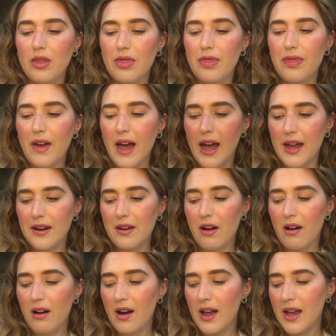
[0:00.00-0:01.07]
Then
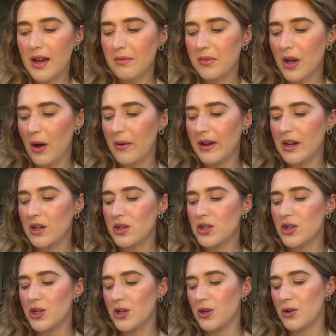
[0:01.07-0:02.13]
I am going
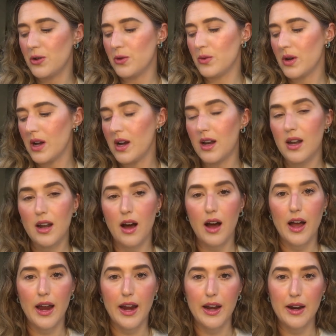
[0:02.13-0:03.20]
to
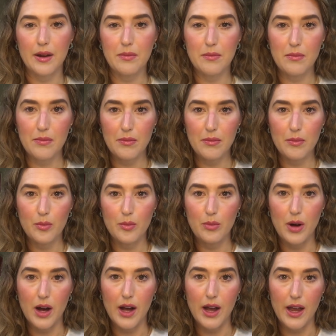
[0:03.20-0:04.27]
line
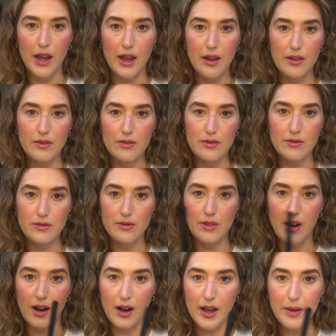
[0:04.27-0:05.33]
my
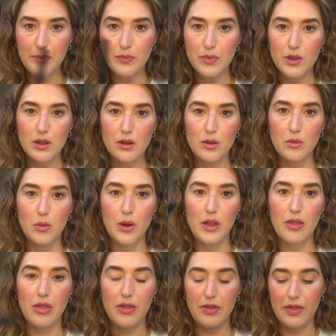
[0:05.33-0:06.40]
eye with
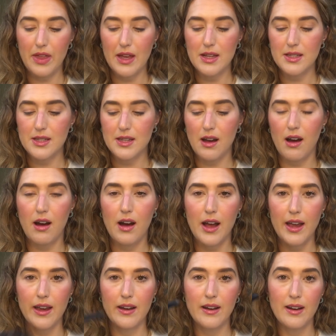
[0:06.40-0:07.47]
this
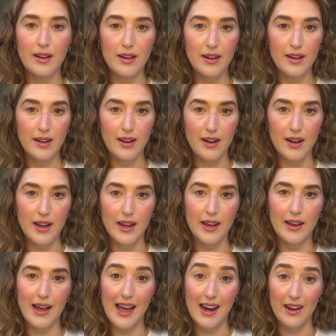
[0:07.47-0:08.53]

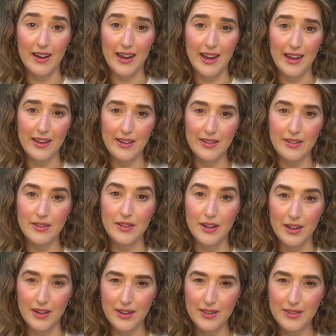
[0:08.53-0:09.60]
L-I-E,
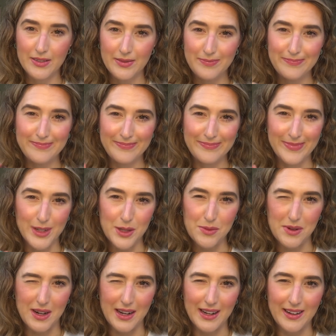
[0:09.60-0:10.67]
no, nice
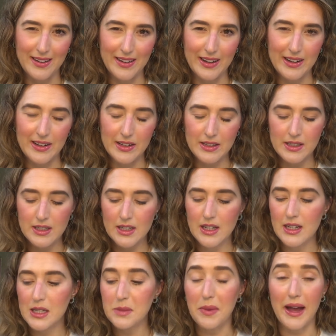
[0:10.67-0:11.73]
one, Lady Gaga.
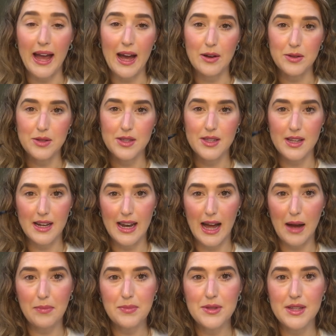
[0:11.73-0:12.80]
It's by House
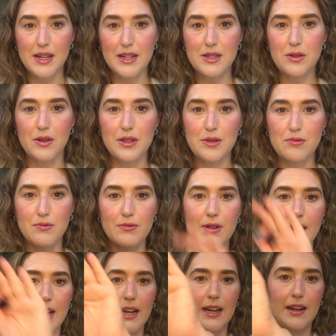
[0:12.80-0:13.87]
Labs, and it's got this
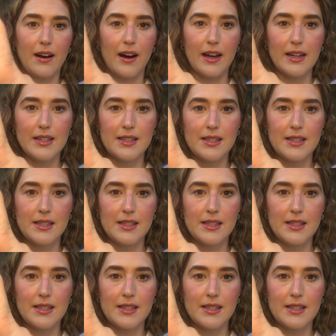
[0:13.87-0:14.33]
really nice